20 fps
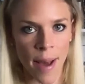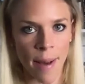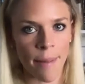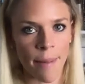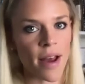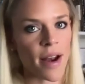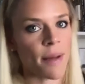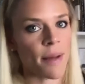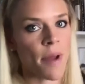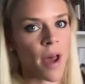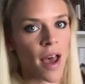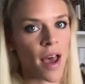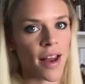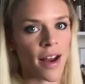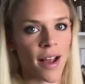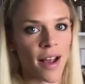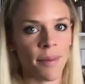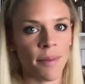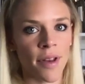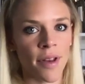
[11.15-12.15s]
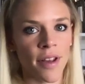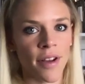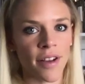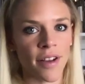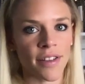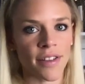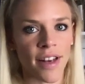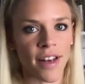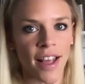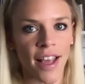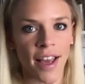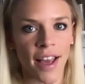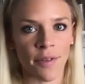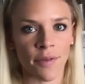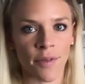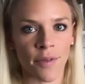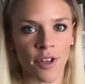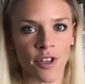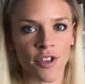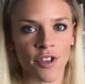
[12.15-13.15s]
But I'm not, I'm in New York City.
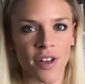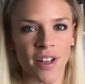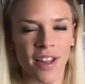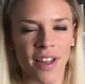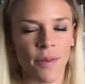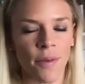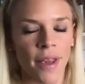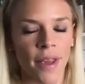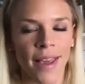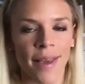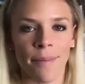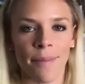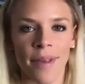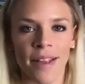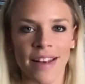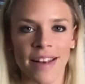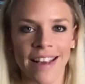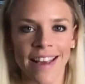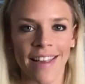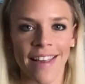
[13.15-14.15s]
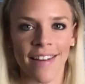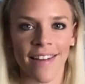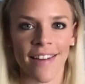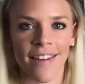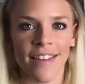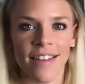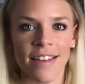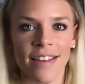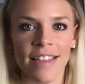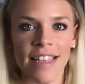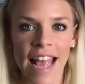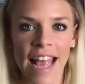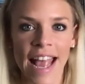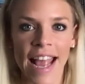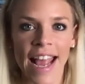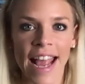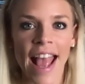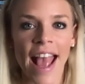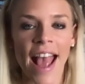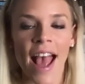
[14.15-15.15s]
Unfortunately, we can't be together on this
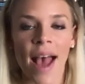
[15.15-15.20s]
day.